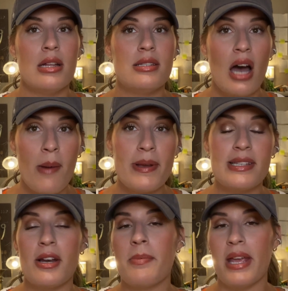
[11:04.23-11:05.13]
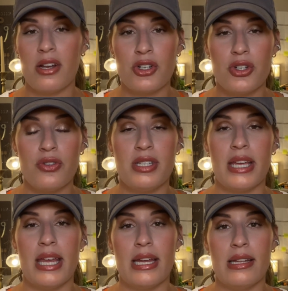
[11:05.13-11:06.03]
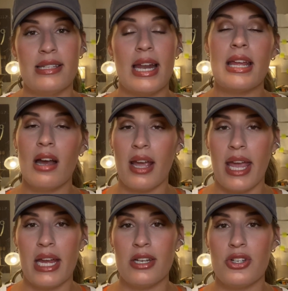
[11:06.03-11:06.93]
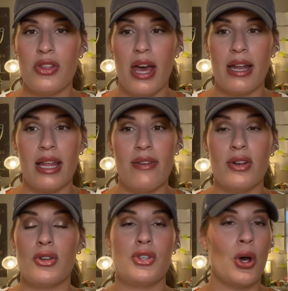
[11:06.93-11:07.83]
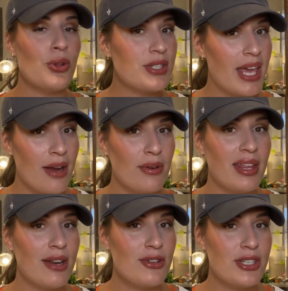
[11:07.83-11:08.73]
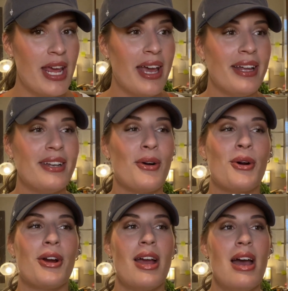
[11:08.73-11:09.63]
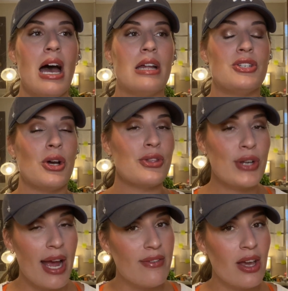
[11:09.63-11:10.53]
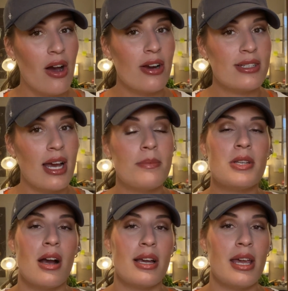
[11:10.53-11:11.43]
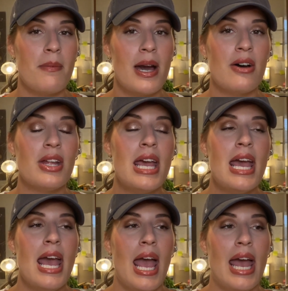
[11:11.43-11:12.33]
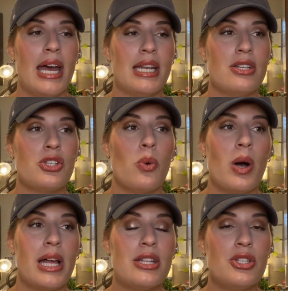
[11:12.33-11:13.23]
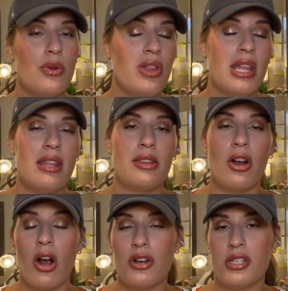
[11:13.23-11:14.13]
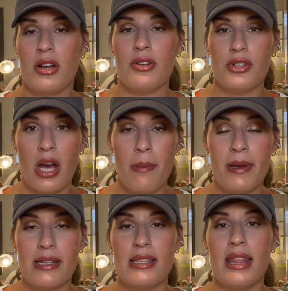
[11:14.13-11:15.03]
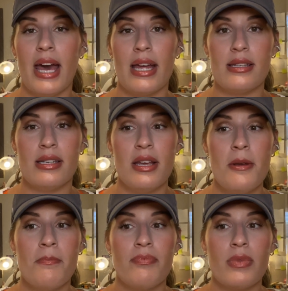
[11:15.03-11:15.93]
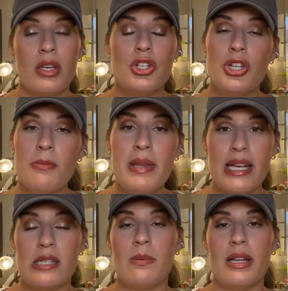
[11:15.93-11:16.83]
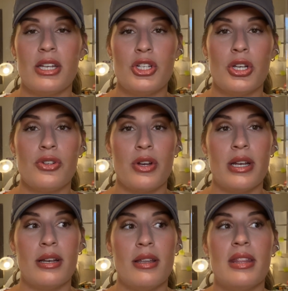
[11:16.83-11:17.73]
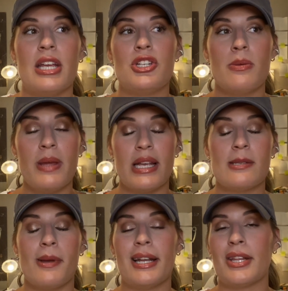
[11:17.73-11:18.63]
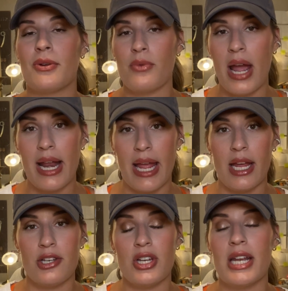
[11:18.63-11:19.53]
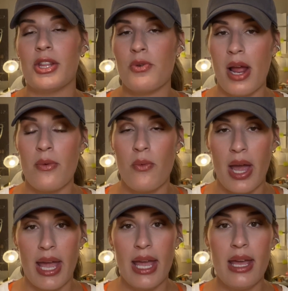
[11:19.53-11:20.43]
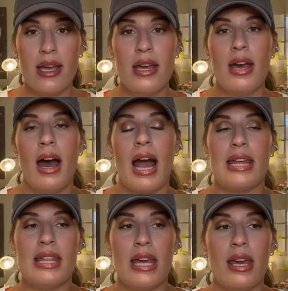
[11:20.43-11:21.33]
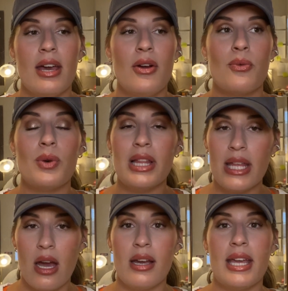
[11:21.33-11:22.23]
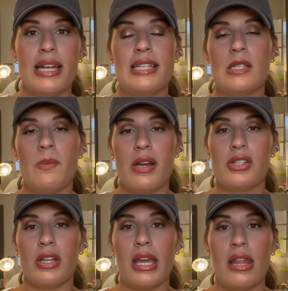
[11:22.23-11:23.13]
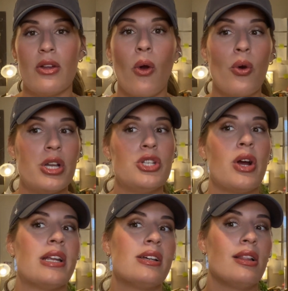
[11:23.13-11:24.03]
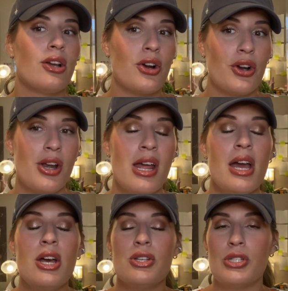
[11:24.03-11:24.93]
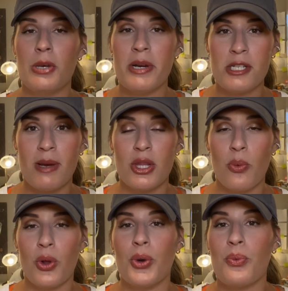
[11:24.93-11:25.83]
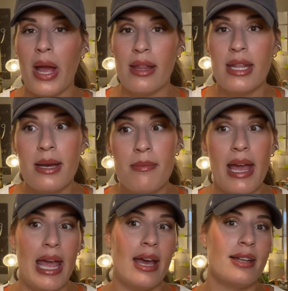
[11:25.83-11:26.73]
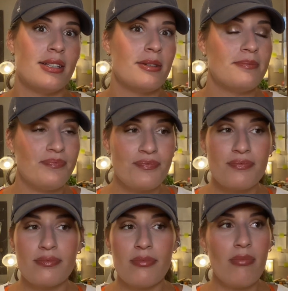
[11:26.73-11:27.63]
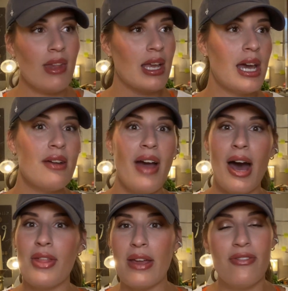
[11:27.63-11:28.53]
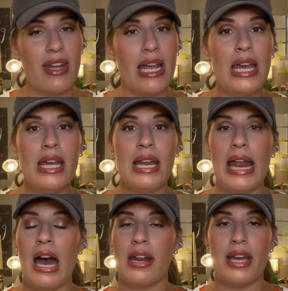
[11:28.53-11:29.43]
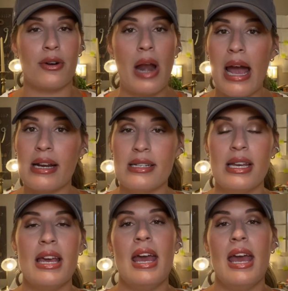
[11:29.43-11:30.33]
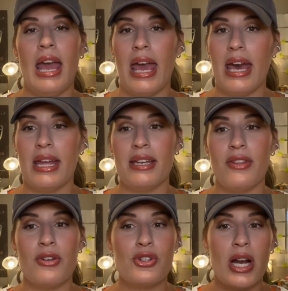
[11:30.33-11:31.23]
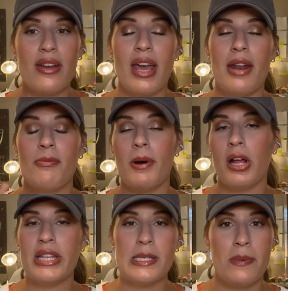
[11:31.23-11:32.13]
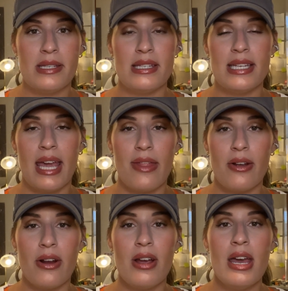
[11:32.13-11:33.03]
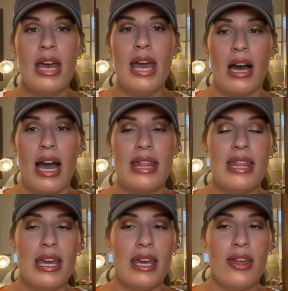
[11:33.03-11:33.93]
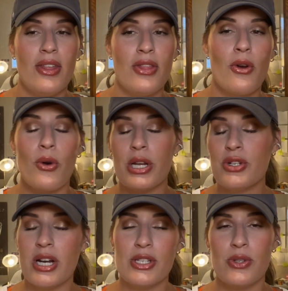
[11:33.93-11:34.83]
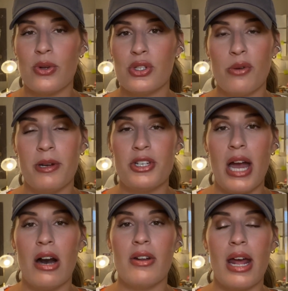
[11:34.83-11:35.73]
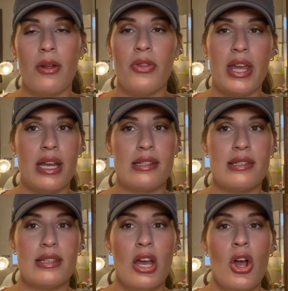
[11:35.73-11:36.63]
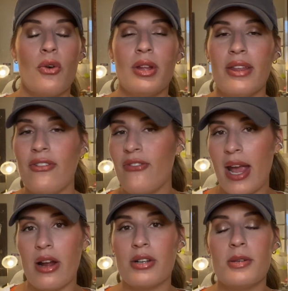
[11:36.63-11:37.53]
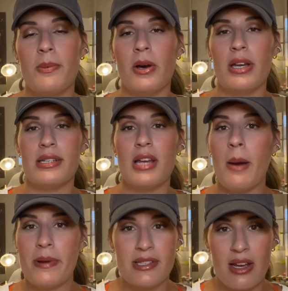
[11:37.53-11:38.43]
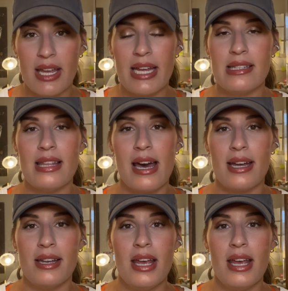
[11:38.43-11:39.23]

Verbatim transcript: topics that are being introduced to kids at a young age that even adults can't really understand or adults are having a hard time talking about. And so while I do think that there are certain topics that should be explained to children, they should be explained at the right age and in the right way. I think really young kids especially, they're already trying to learn so much about the world around them and kind of how they fit in and how to interact and they're trying to kind of put all these pieces together. I think they're already trying to sort so much out. I don't think it's really fair to put topics on kids that